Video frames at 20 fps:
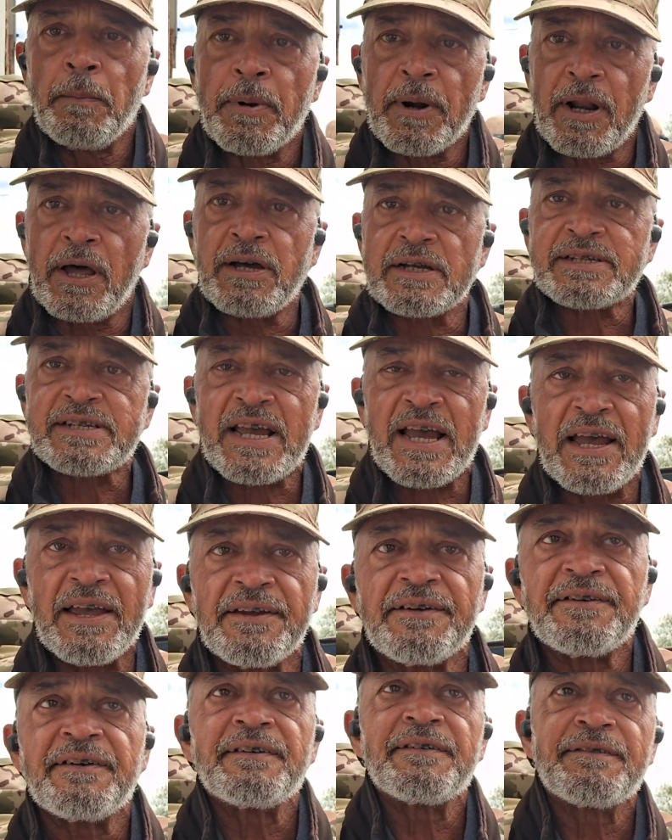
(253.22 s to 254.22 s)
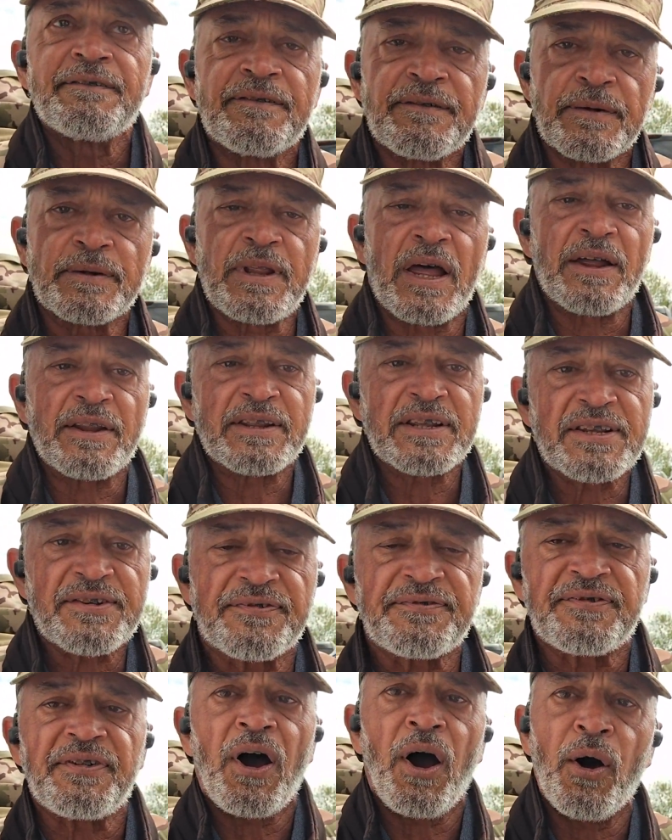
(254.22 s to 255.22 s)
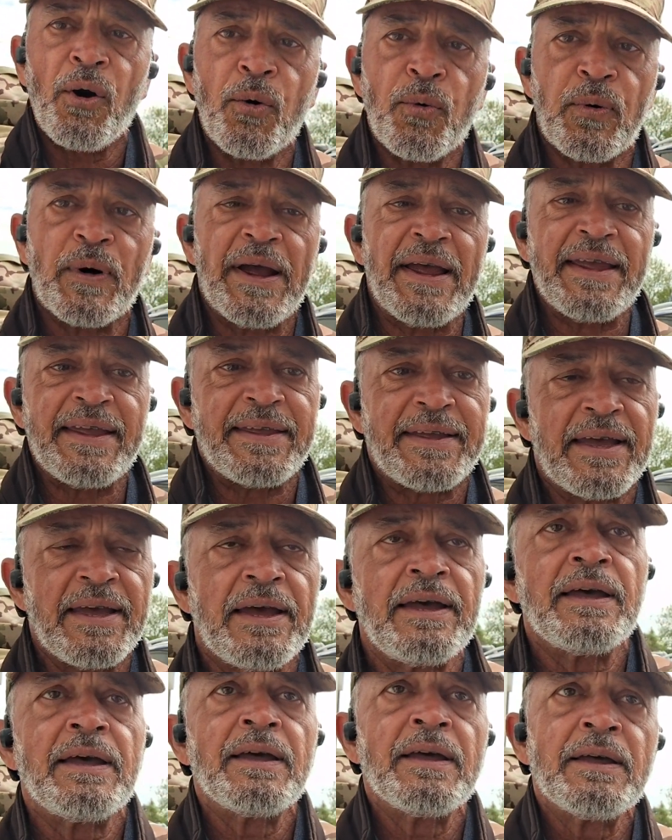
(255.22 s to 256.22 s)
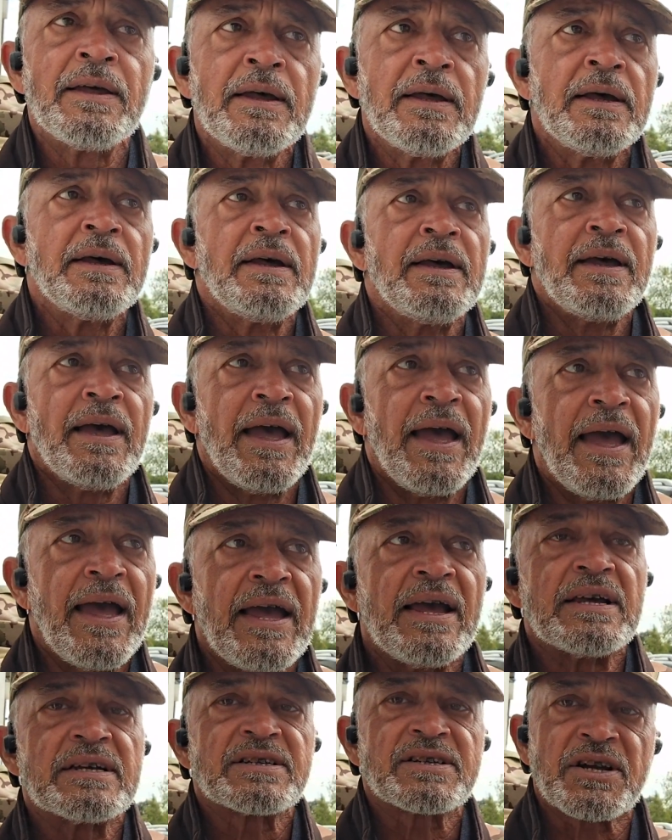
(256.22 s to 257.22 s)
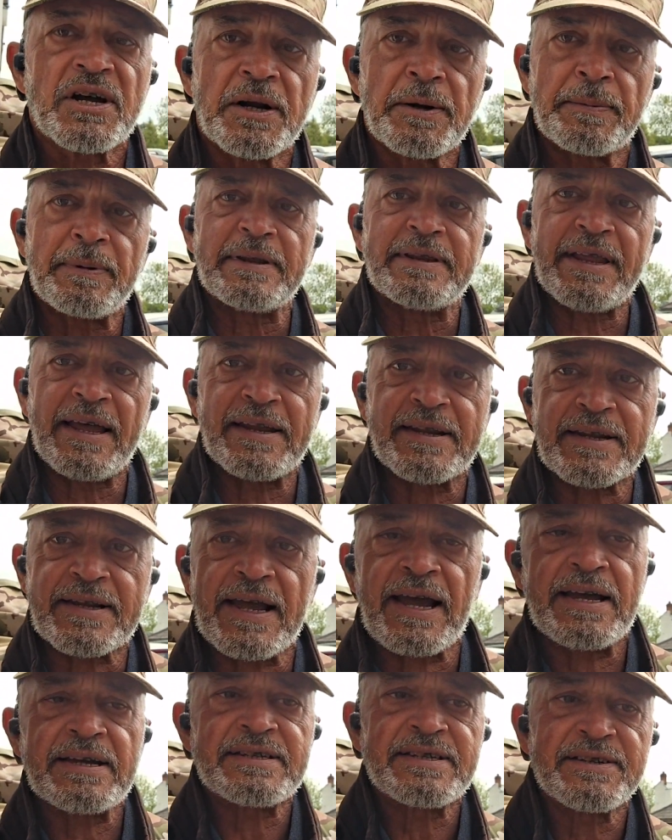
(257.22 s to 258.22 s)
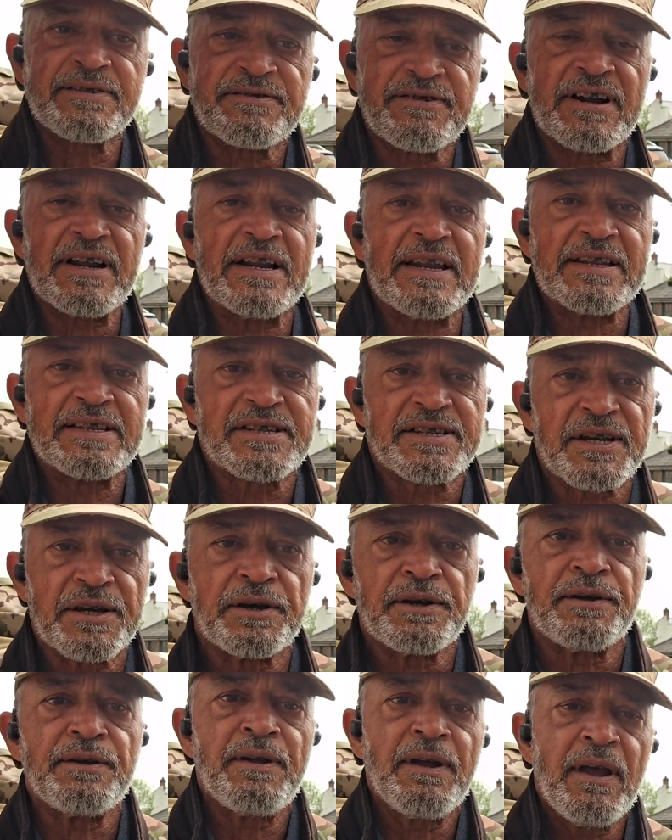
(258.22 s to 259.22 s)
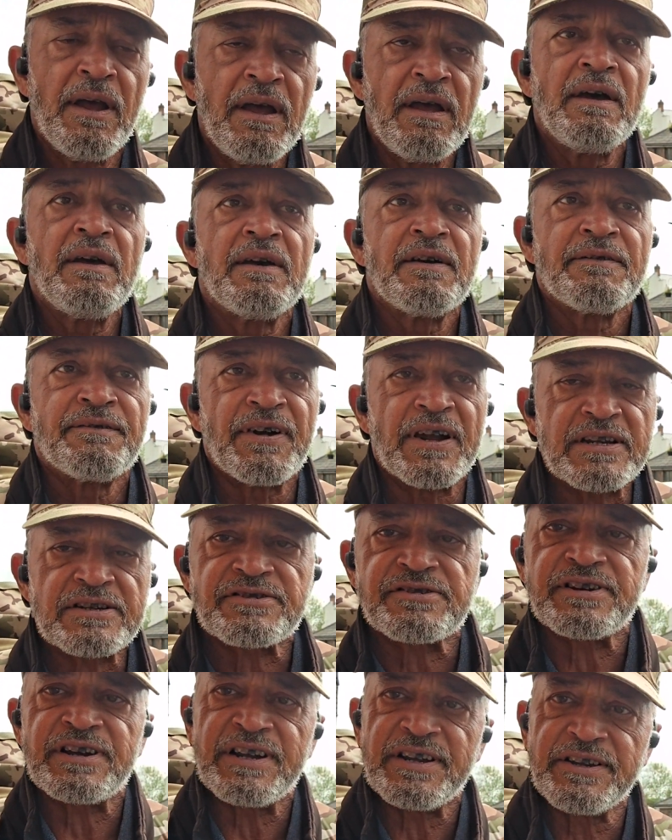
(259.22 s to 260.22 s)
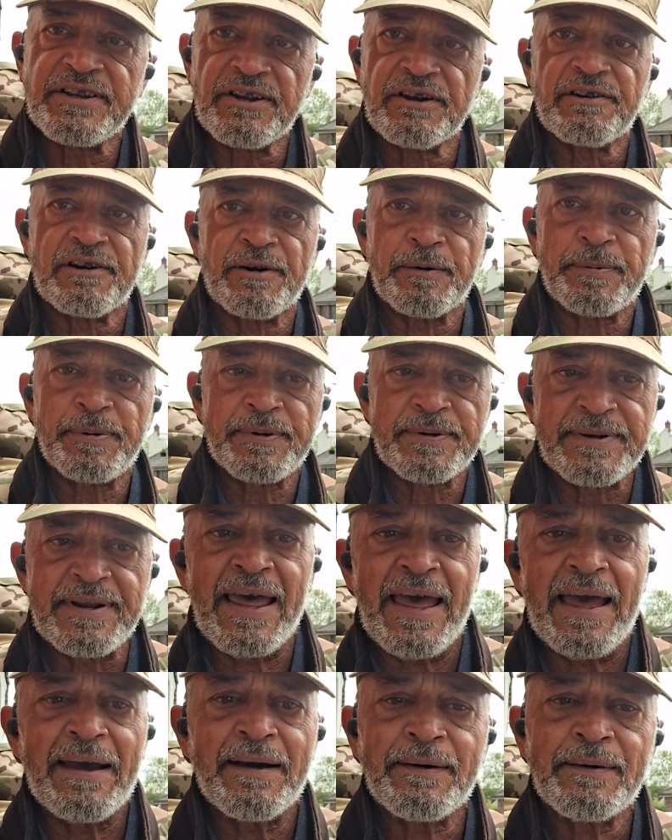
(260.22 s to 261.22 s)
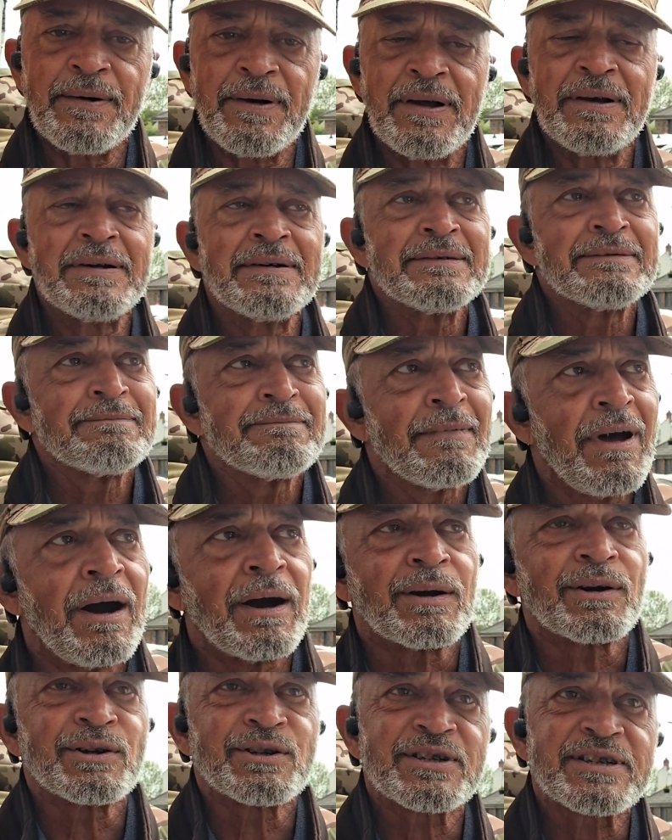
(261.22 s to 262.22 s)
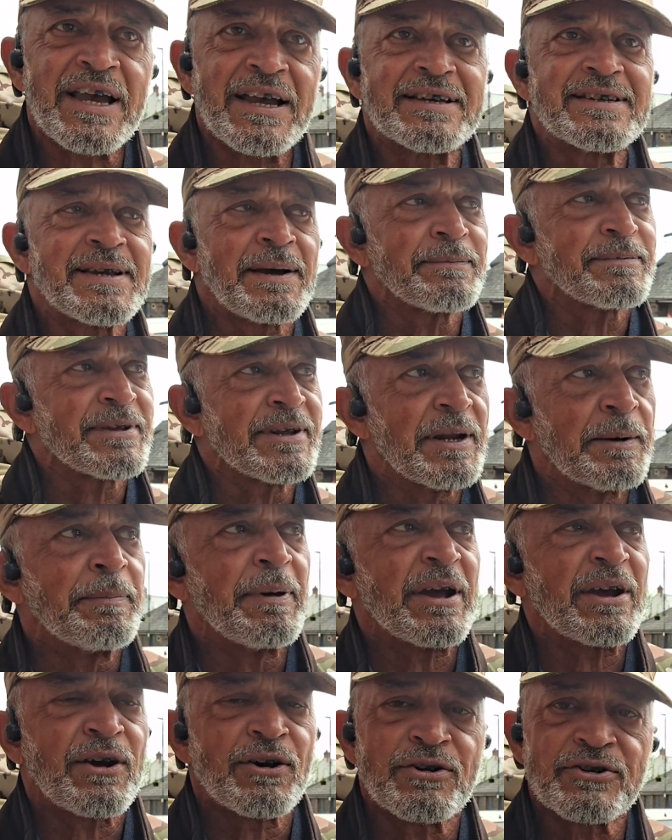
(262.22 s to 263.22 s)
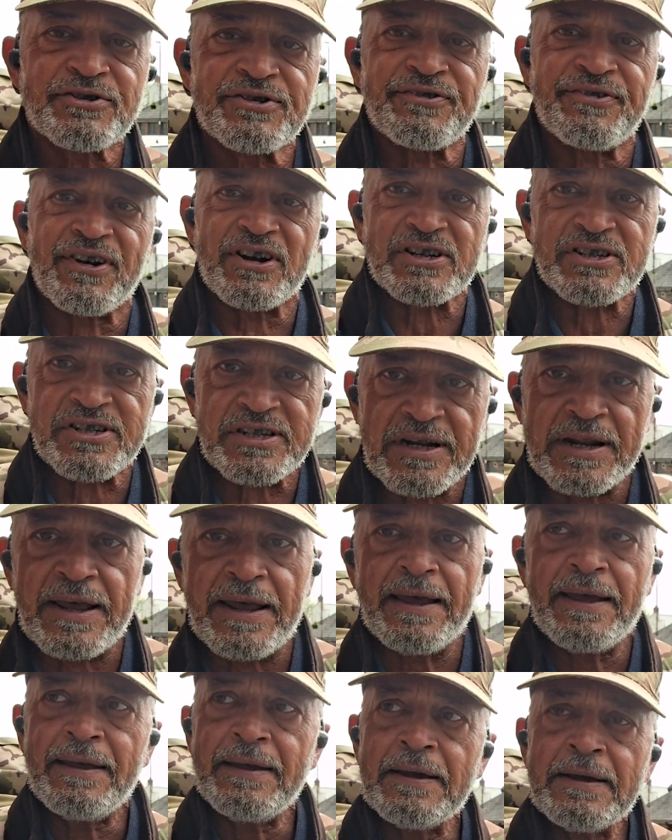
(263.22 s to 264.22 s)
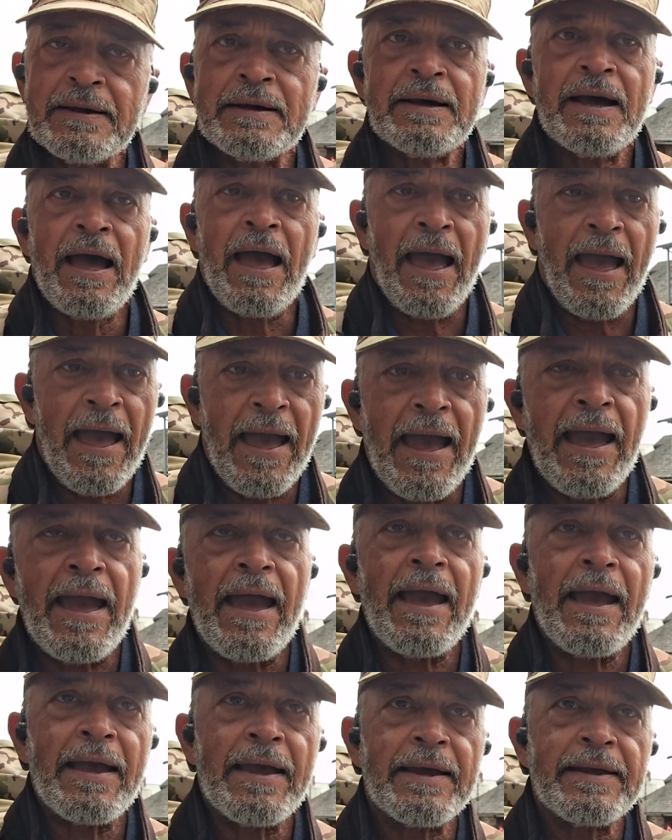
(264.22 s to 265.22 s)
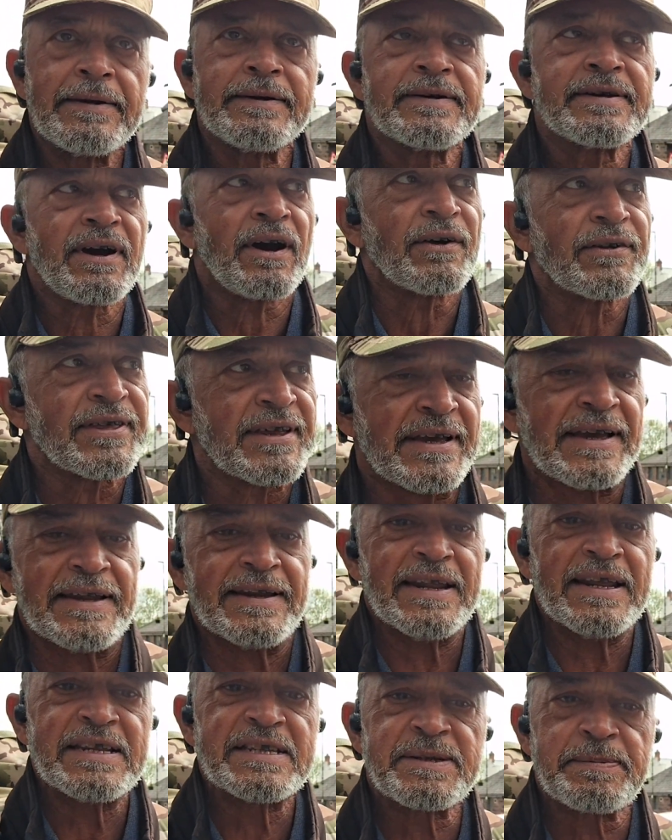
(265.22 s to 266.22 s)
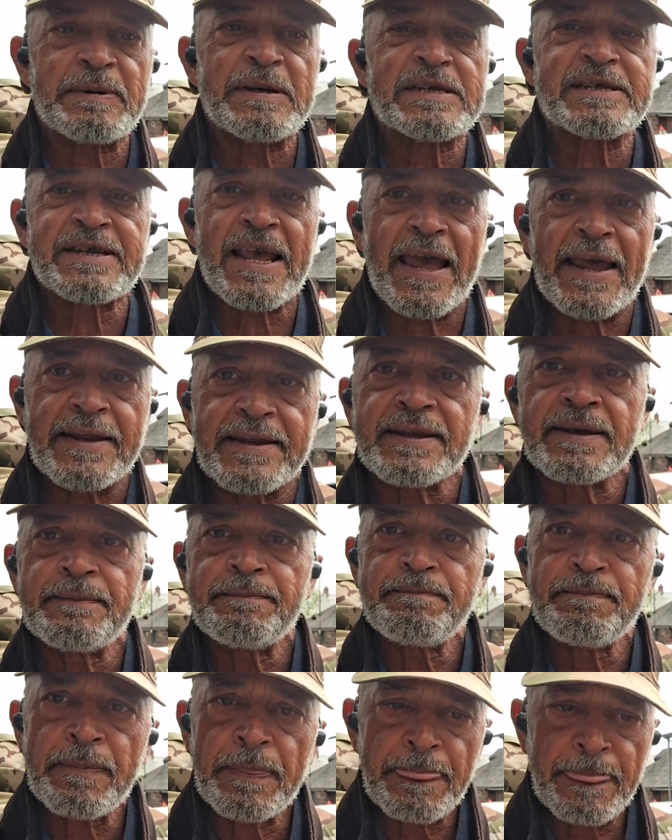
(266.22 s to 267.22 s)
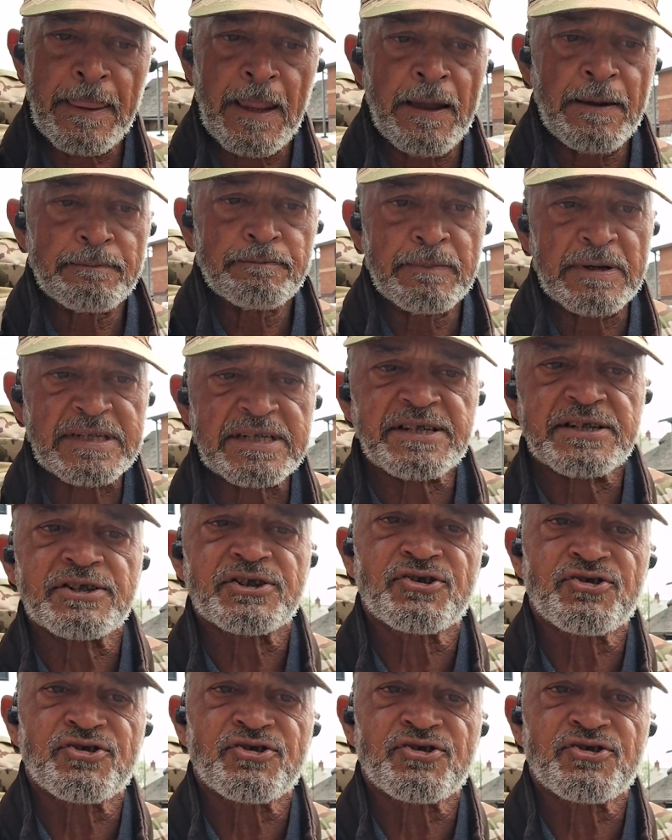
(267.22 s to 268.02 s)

Well, like I say, you know, this whole week is going to be dedicated really to victory in Europe. Now, I'm going to say something a bit controversial here, and I think it needs to be said. Mr.